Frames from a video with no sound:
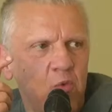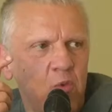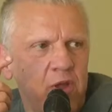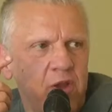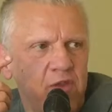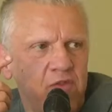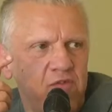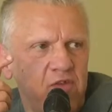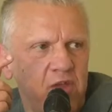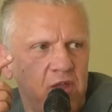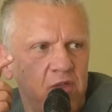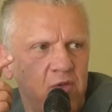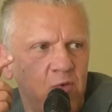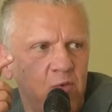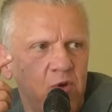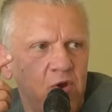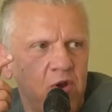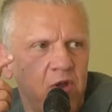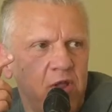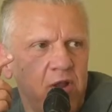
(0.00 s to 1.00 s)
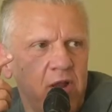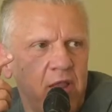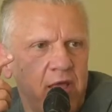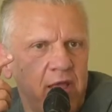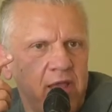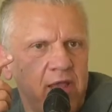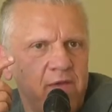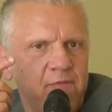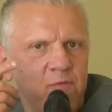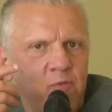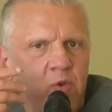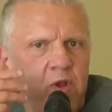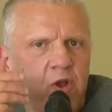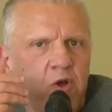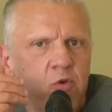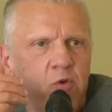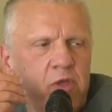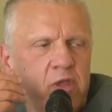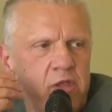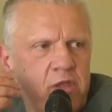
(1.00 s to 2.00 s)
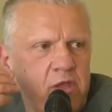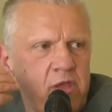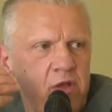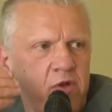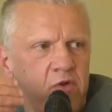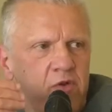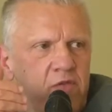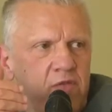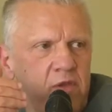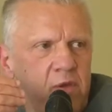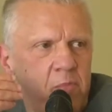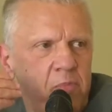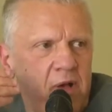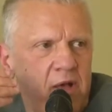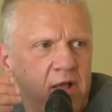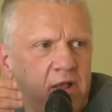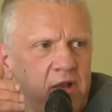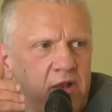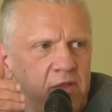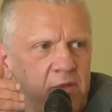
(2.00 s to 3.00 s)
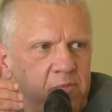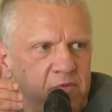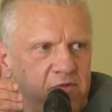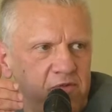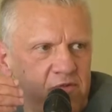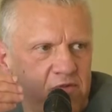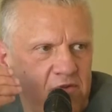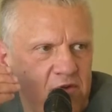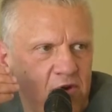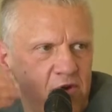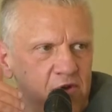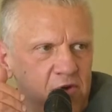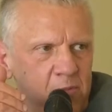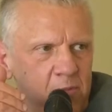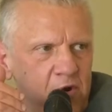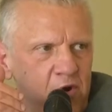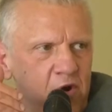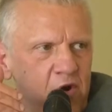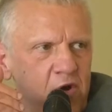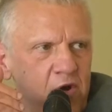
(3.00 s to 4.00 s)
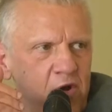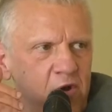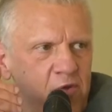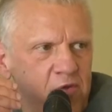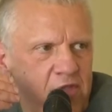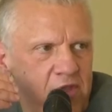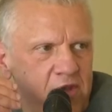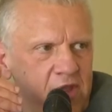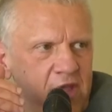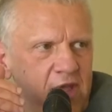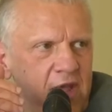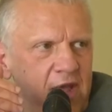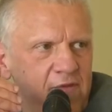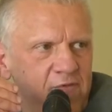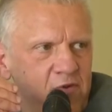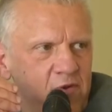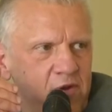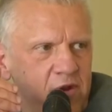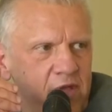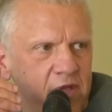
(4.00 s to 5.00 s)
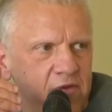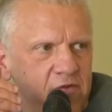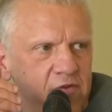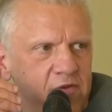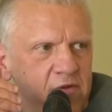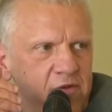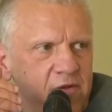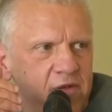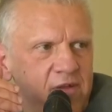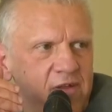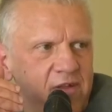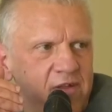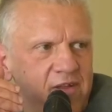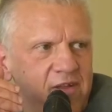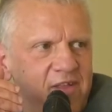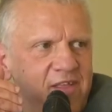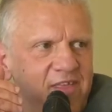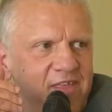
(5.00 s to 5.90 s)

the way to January, like if we don't yeah. get killed in the apocalypse, it's starting tomorrow on the yeah. day after election. Yes.